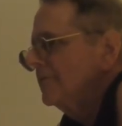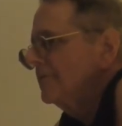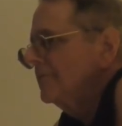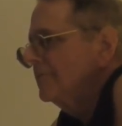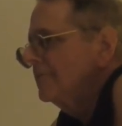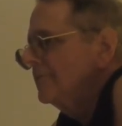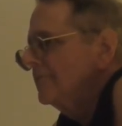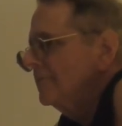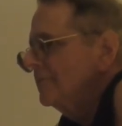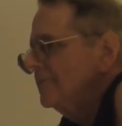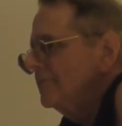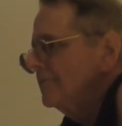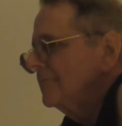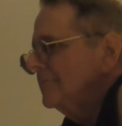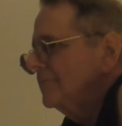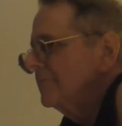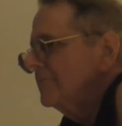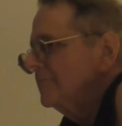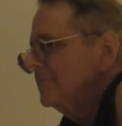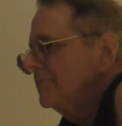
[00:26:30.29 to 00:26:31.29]
We've had
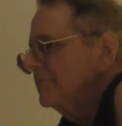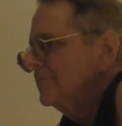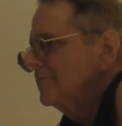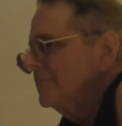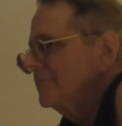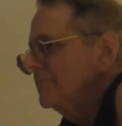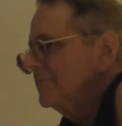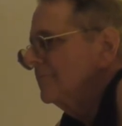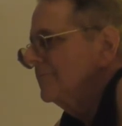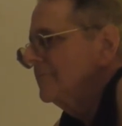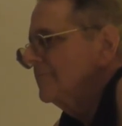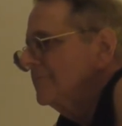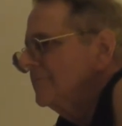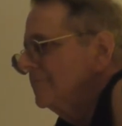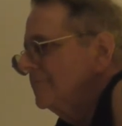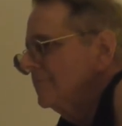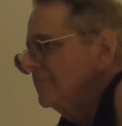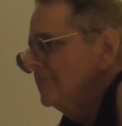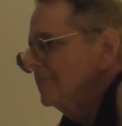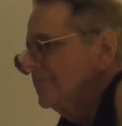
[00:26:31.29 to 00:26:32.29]
5
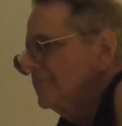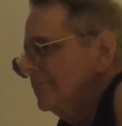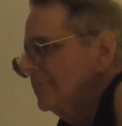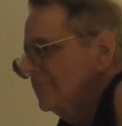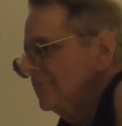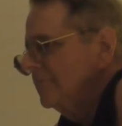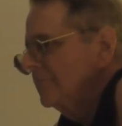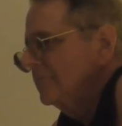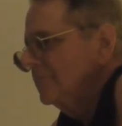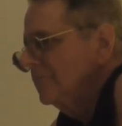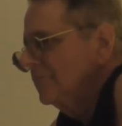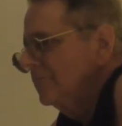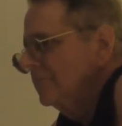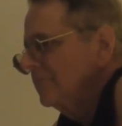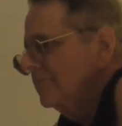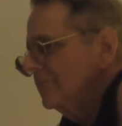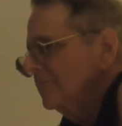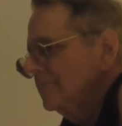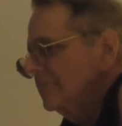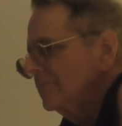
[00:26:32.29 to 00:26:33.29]
days of
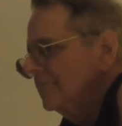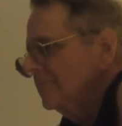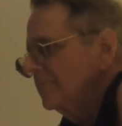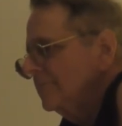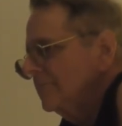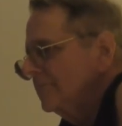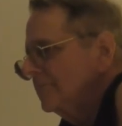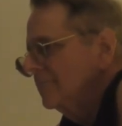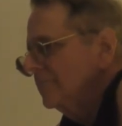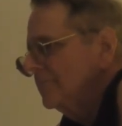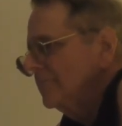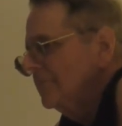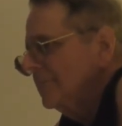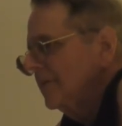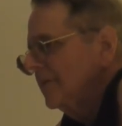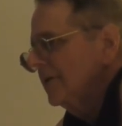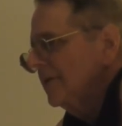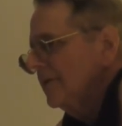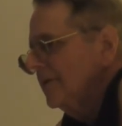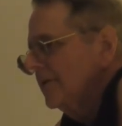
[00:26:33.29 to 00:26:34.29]
glorious
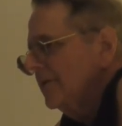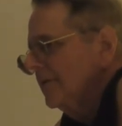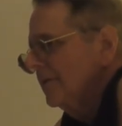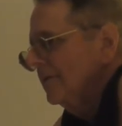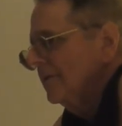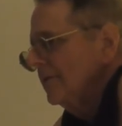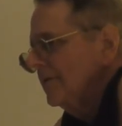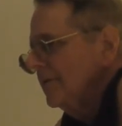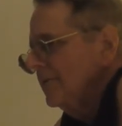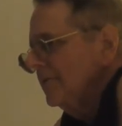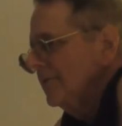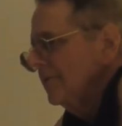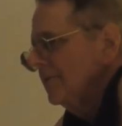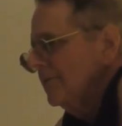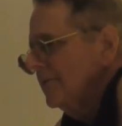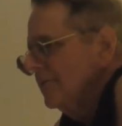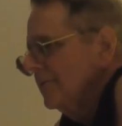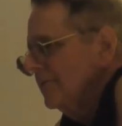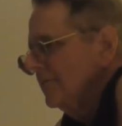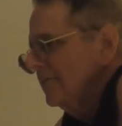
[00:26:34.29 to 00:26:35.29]
religion,
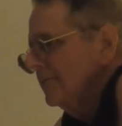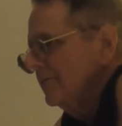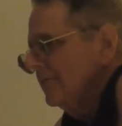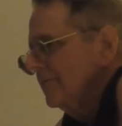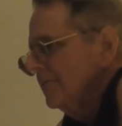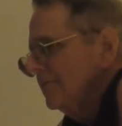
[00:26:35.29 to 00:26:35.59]
beer,